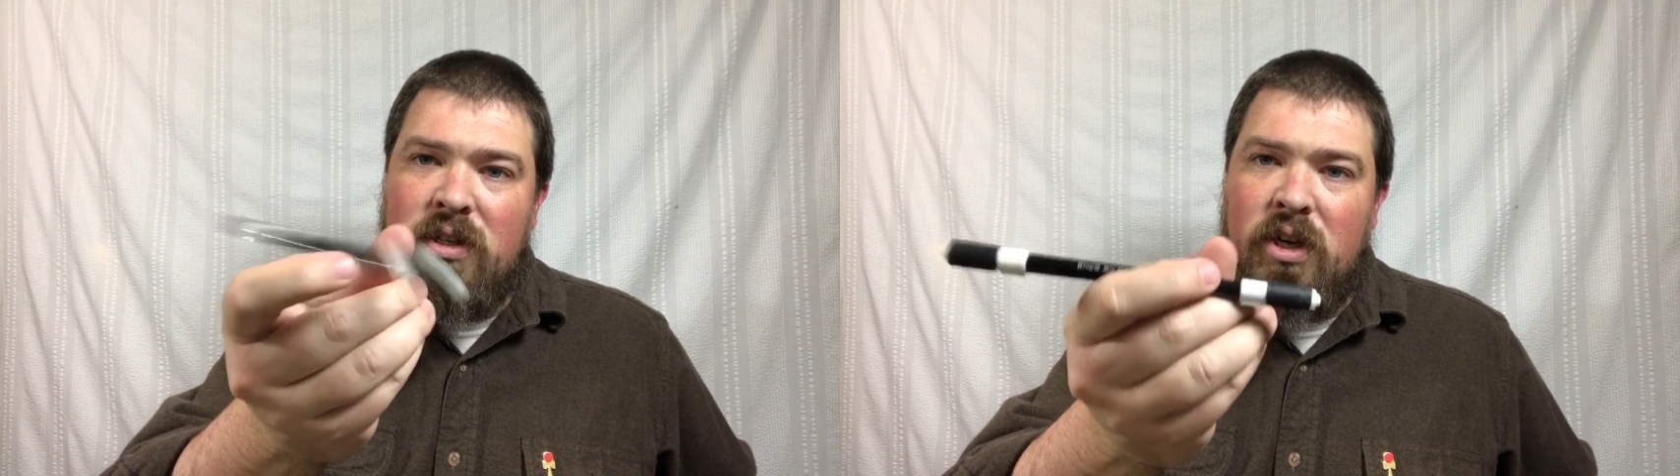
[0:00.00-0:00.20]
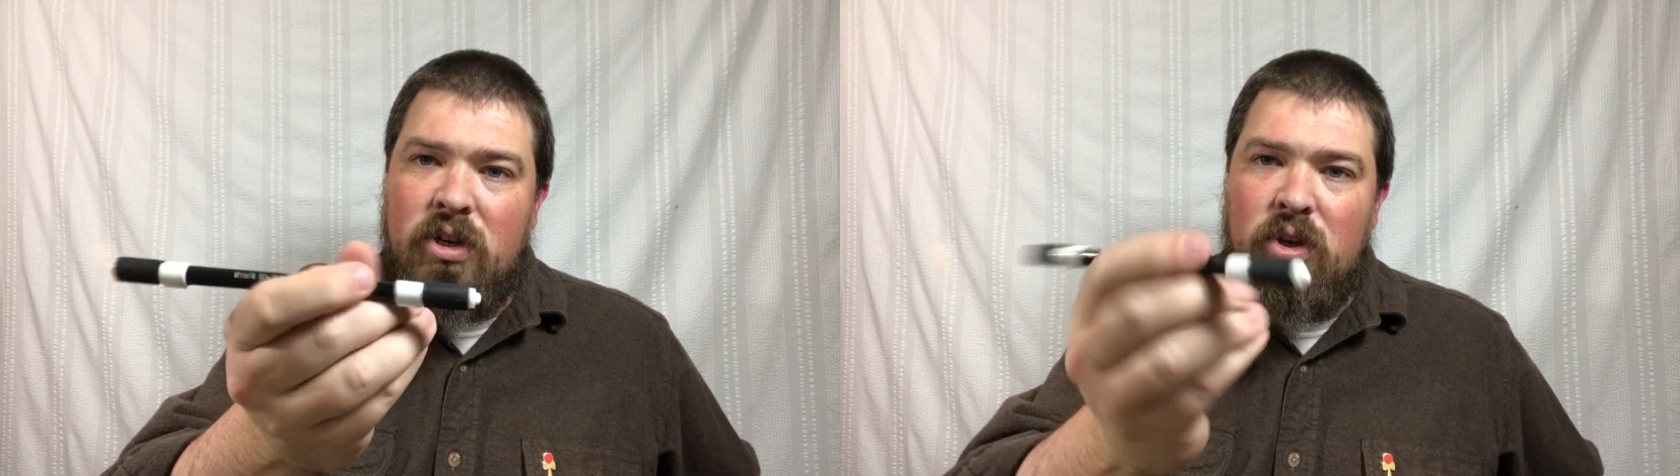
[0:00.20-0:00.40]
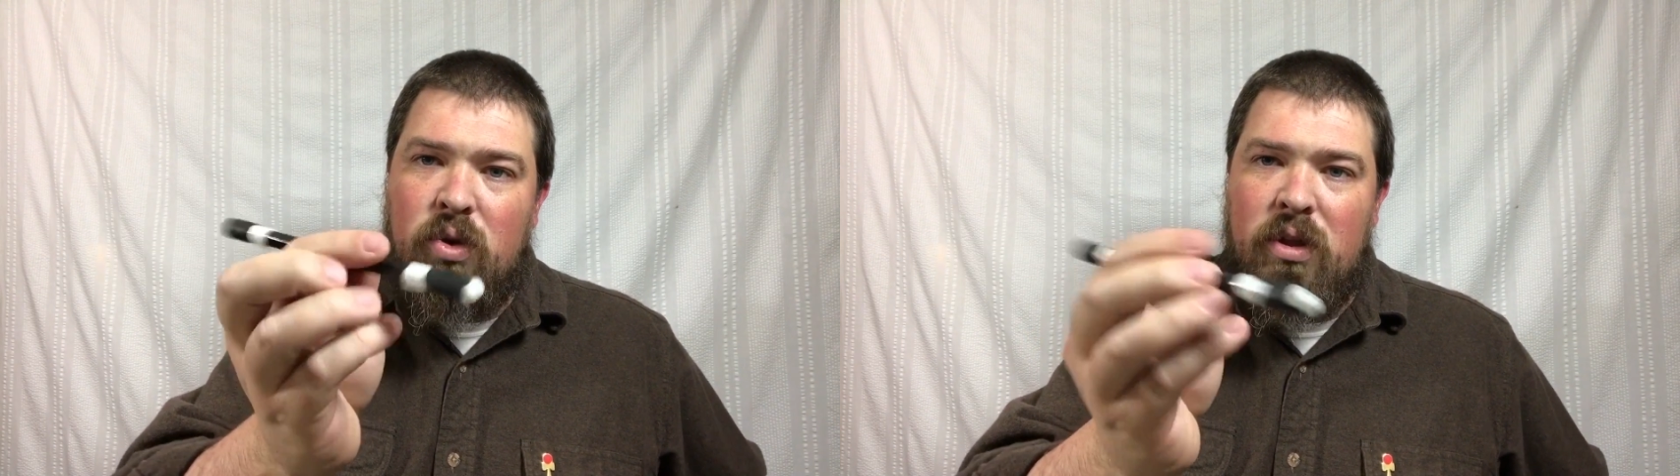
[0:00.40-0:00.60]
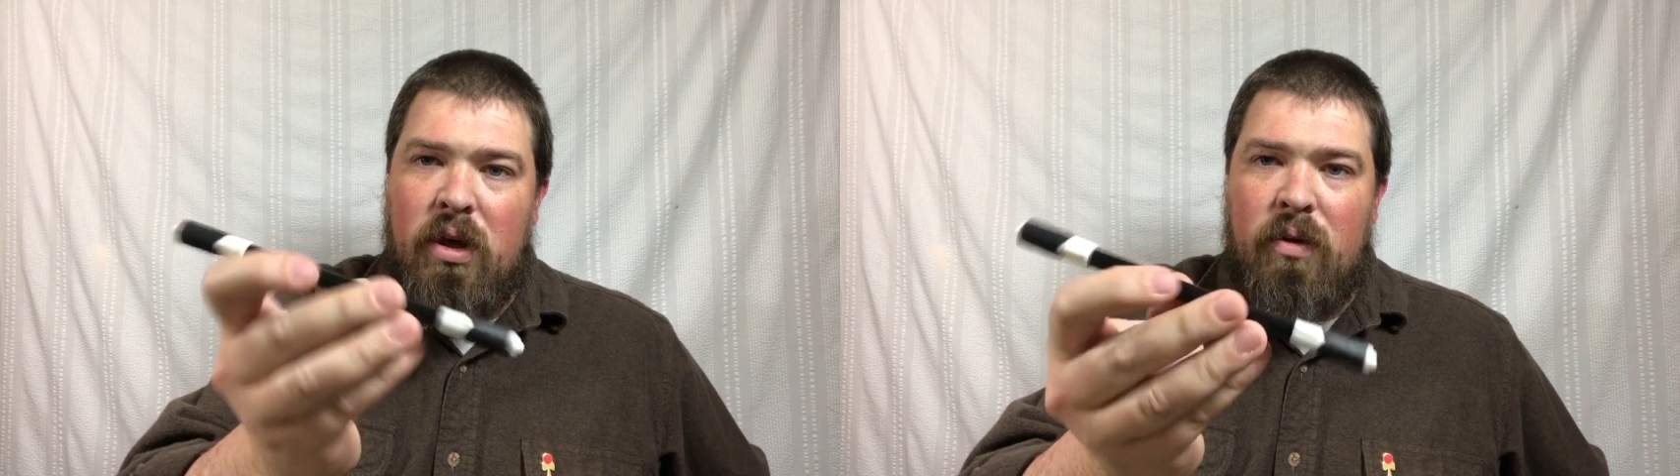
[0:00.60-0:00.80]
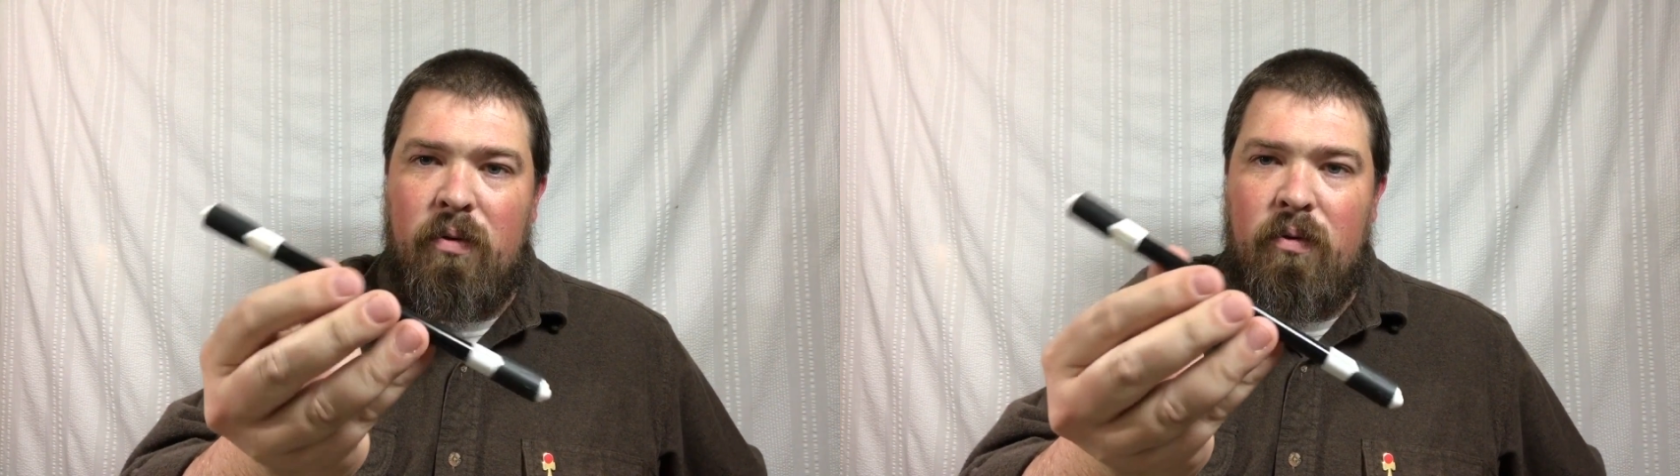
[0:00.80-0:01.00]
this could do
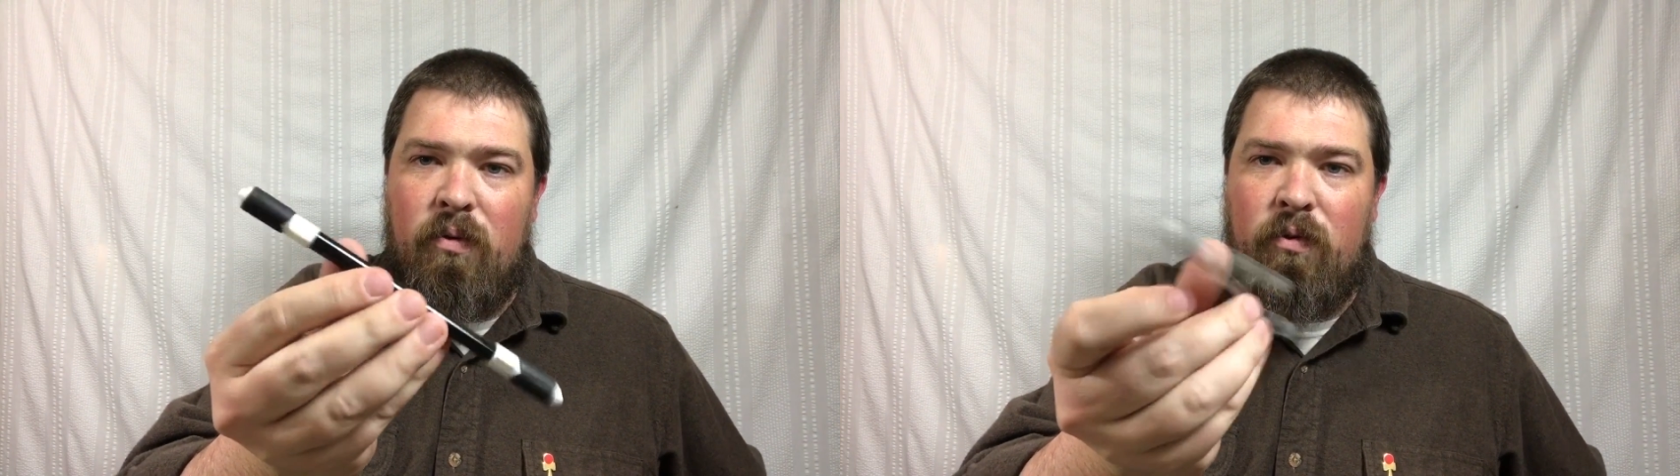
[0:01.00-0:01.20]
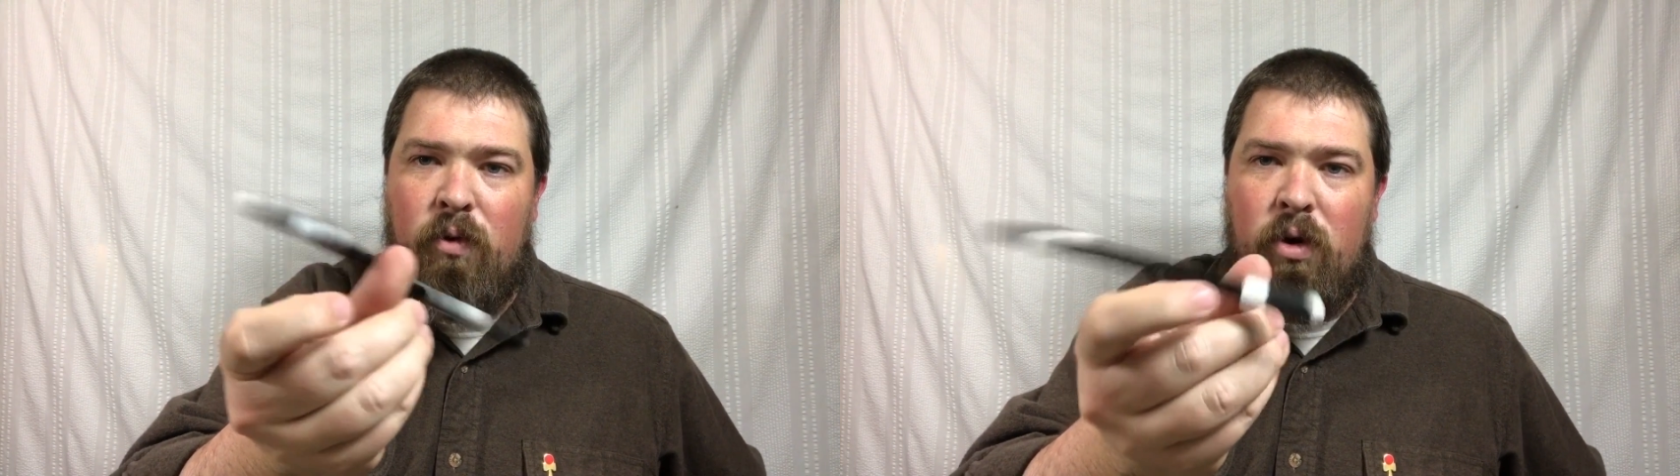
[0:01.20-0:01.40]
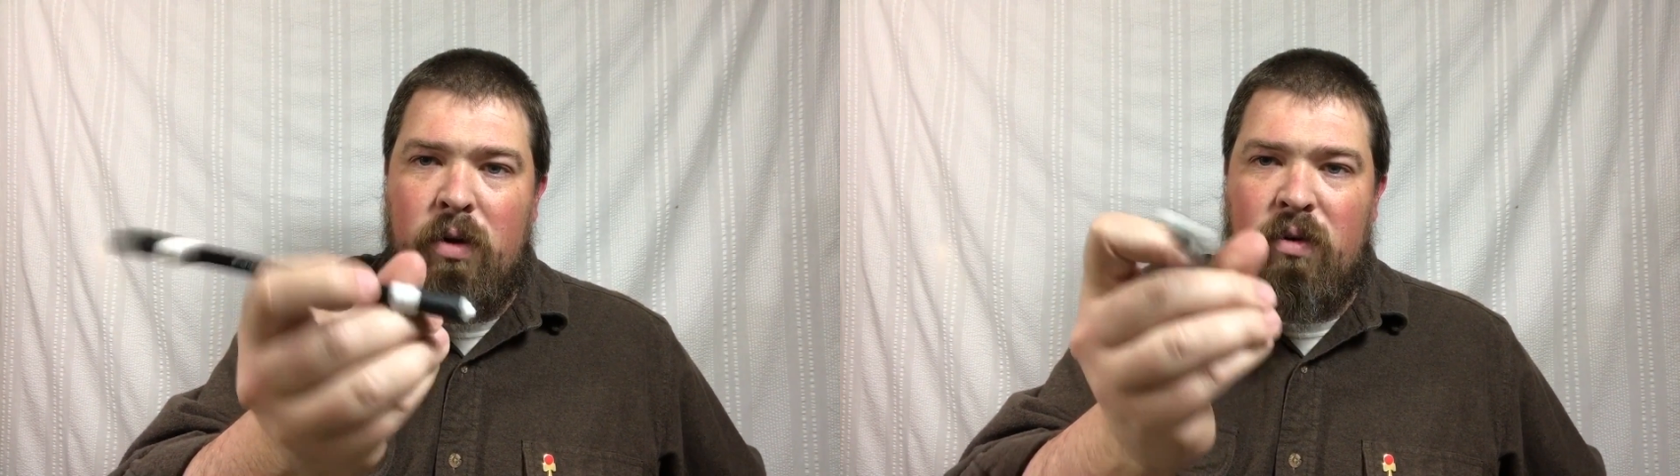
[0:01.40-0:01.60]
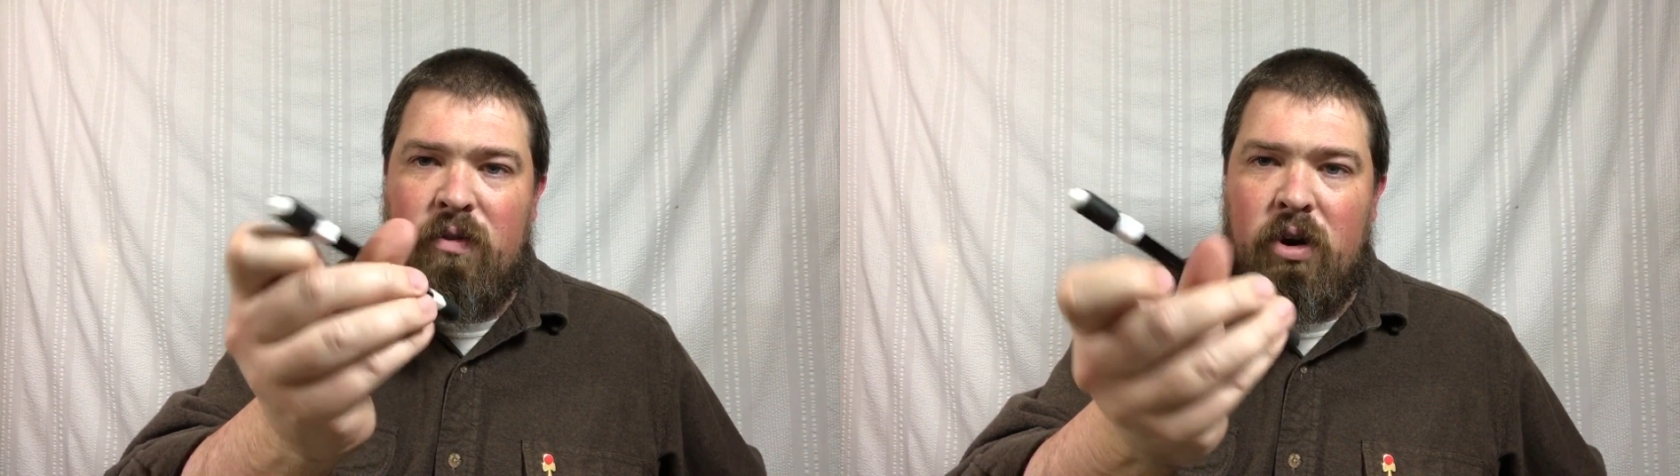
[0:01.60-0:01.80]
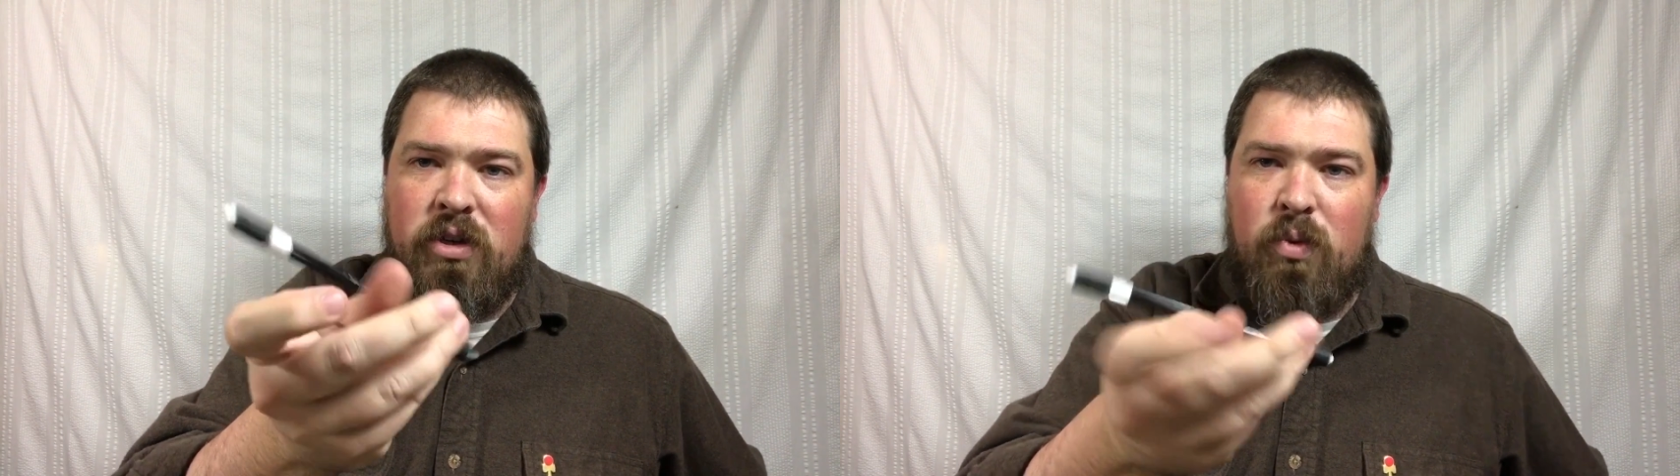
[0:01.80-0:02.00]
the forward and
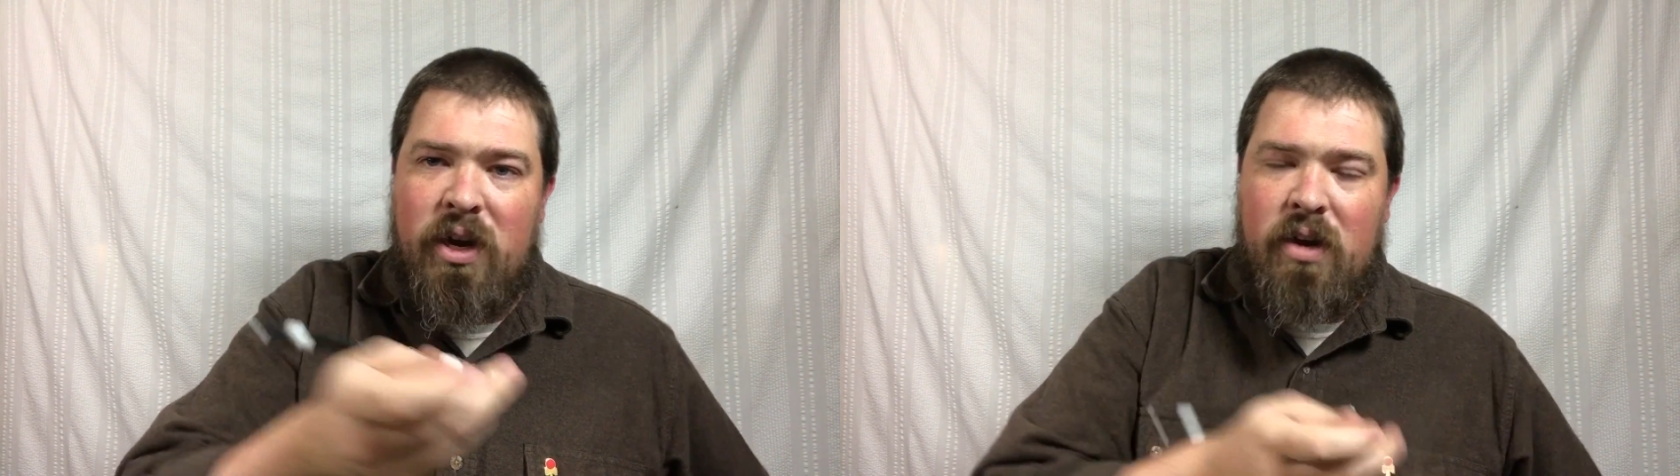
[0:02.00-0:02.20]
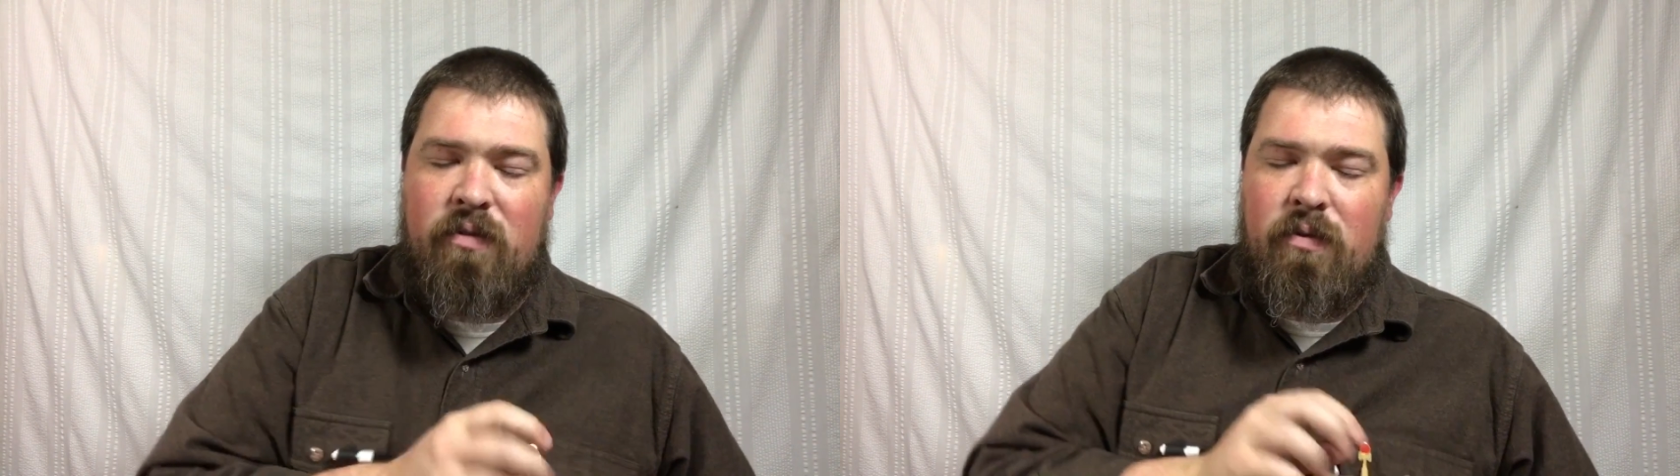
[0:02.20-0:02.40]
reverse, where he